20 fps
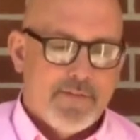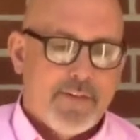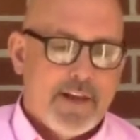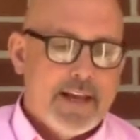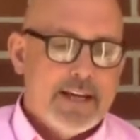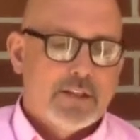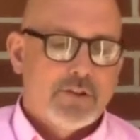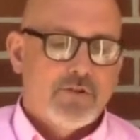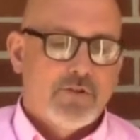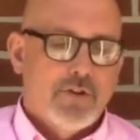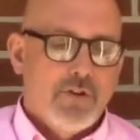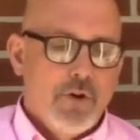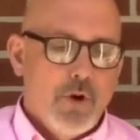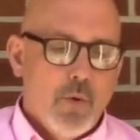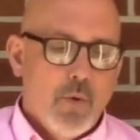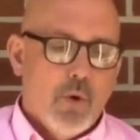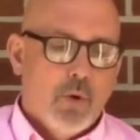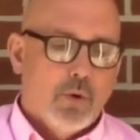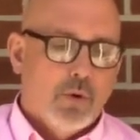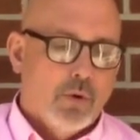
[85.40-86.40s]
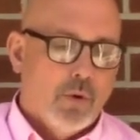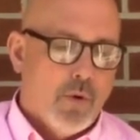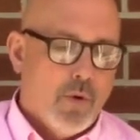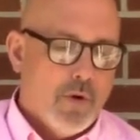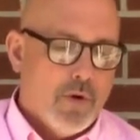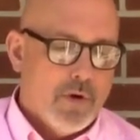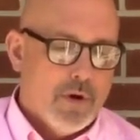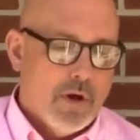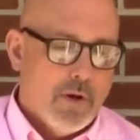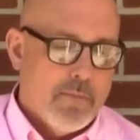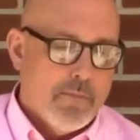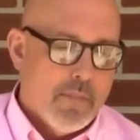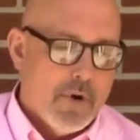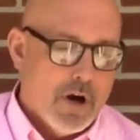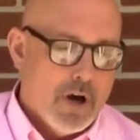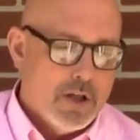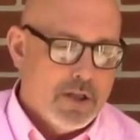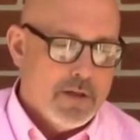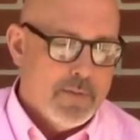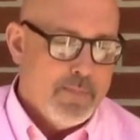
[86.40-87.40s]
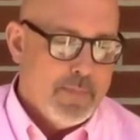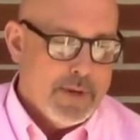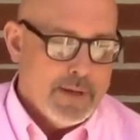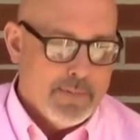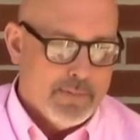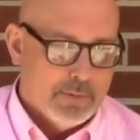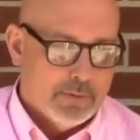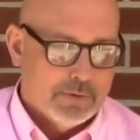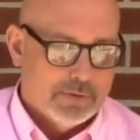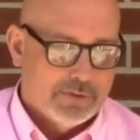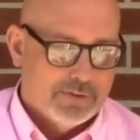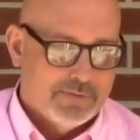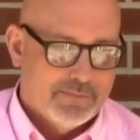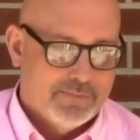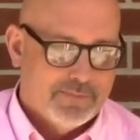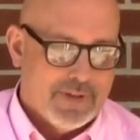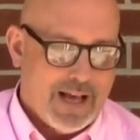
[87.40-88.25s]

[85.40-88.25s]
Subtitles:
thanks to you, O Lord, among the peoples.